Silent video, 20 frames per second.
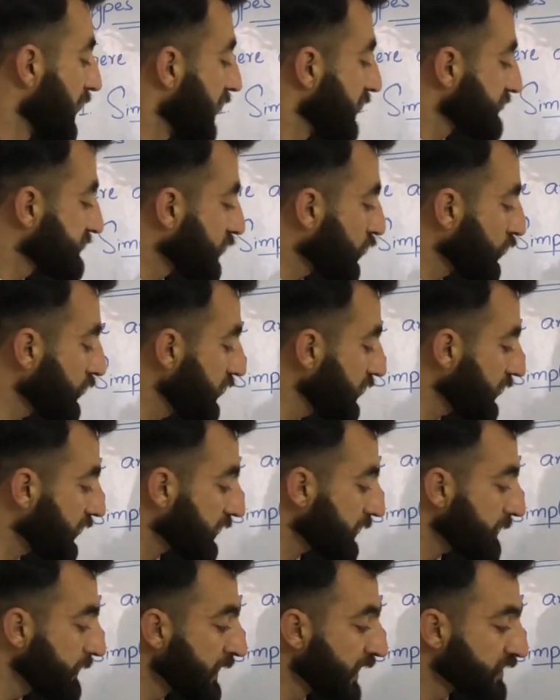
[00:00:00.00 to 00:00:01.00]
So
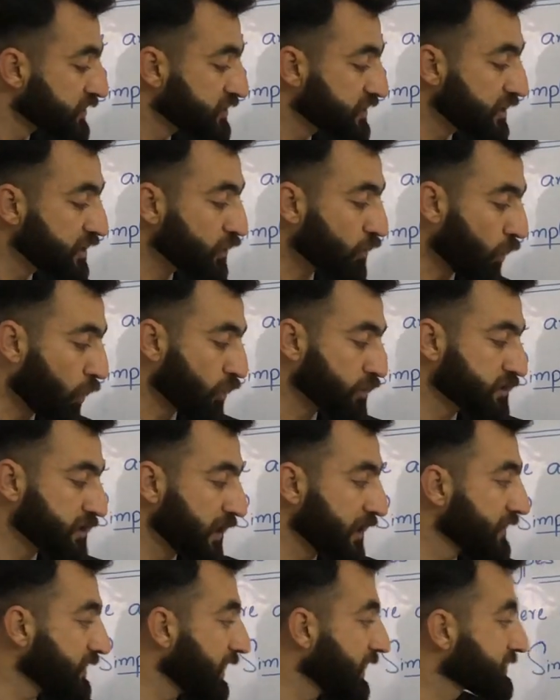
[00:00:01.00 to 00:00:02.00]
here, she
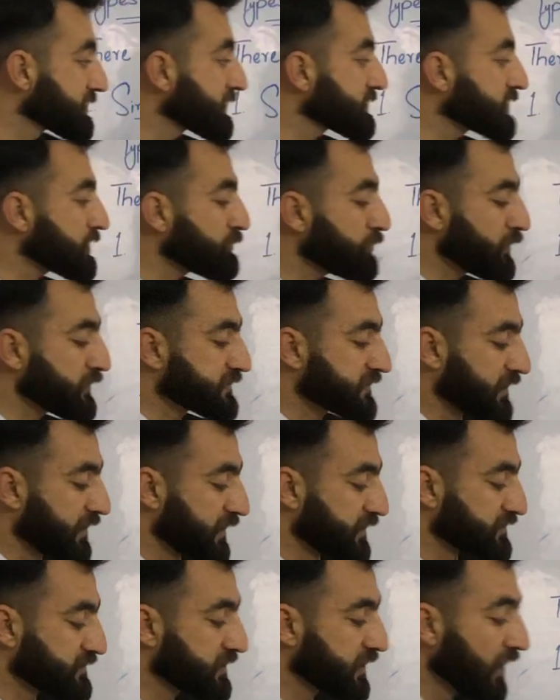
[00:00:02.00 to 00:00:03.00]
wrote, it is a simple
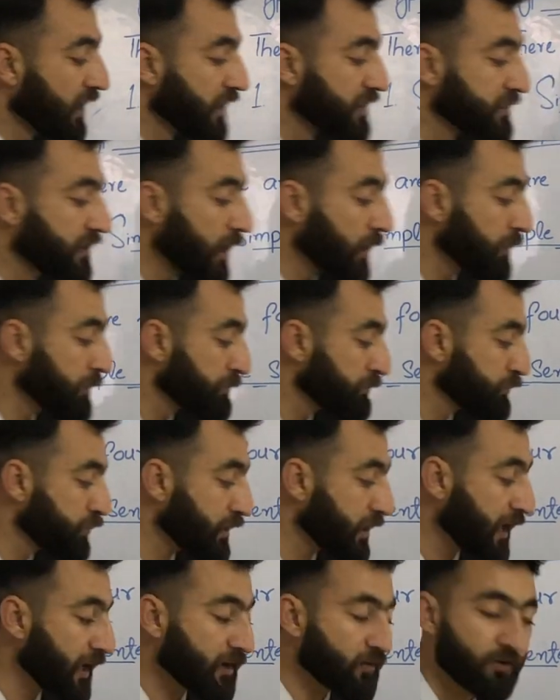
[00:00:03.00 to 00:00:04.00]
sentence. They
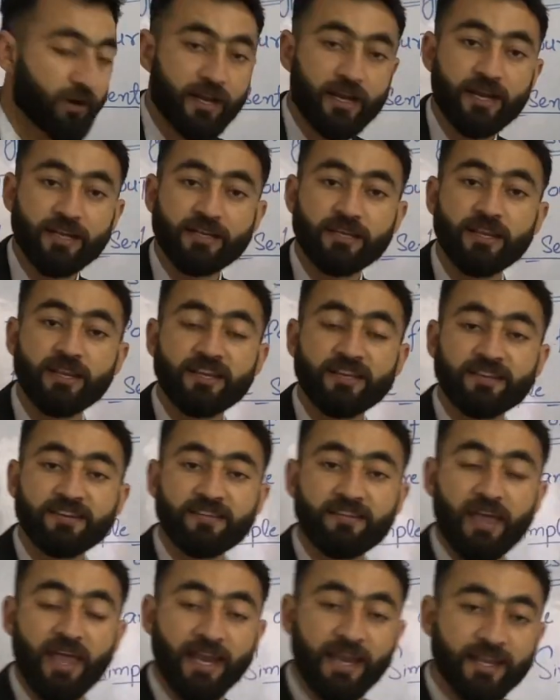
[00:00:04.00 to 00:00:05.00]
play cricket, this
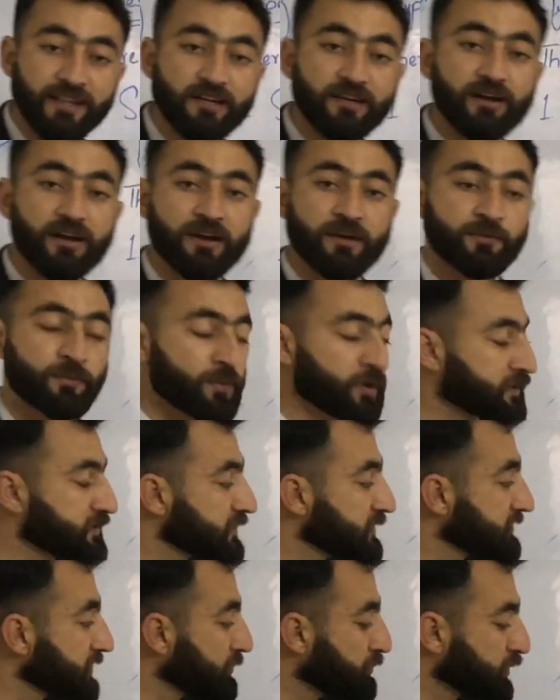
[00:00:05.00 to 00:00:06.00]
is another
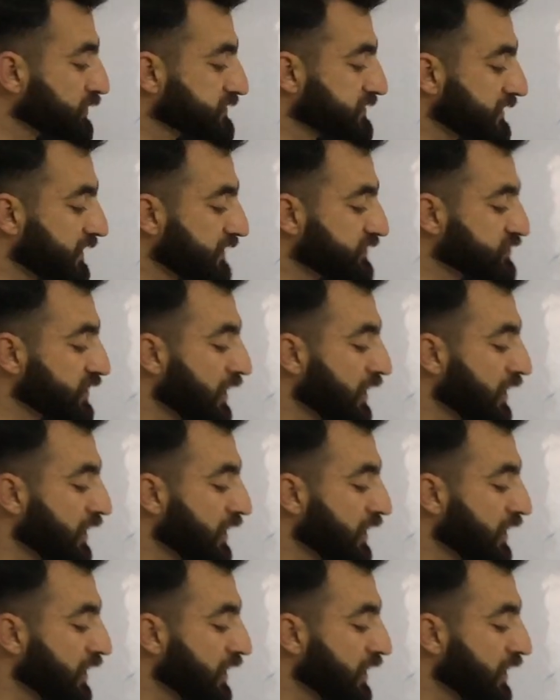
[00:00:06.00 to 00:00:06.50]
simple sentence.